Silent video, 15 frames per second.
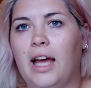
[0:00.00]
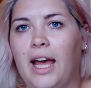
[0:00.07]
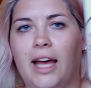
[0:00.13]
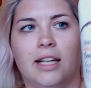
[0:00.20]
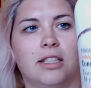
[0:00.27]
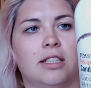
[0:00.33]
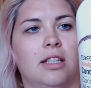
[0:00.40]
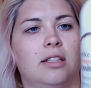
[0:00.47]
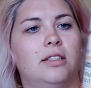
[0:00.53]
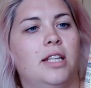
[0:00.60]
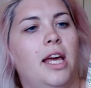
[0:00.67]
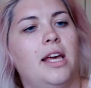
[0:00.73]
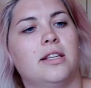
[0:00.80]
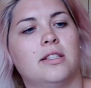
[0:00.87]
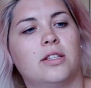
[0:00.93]
at
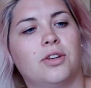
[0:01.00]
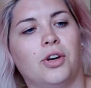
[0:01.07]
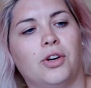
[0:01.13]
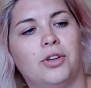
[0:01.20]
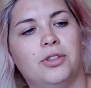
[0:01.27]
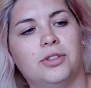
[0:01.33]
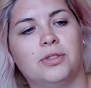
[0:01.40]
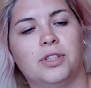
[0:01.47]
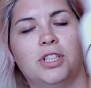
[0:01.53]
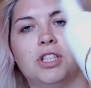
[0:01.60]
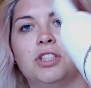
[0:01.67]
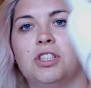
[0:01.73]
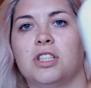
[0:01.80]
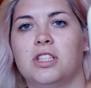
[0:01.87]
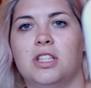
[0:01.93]
Tesco's, which is
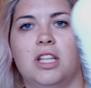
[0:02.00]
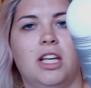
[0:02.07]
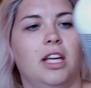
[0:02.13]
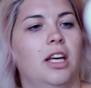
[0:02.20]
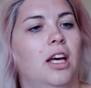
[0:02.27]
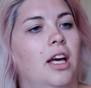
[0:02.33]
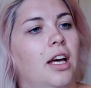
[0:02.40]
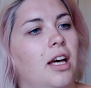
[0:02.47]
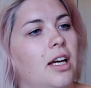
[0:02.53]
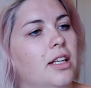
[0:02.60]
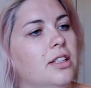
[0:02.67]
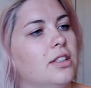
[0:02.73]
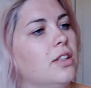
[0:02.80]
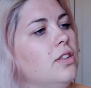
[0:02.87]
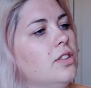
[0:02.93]
just the
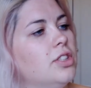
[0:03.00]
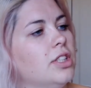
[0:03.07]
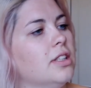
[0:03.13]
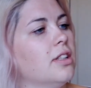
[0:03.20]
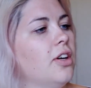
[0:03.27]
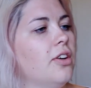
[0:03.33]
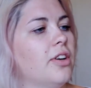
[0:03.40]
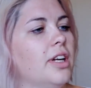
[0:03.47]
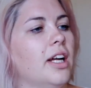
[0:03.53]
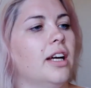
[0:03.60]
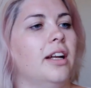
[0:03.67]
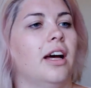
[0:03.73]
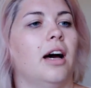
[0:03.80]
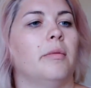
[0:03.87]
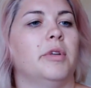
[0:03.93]
indulgent coconut and
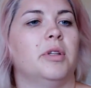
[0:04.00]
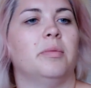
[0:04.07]
almond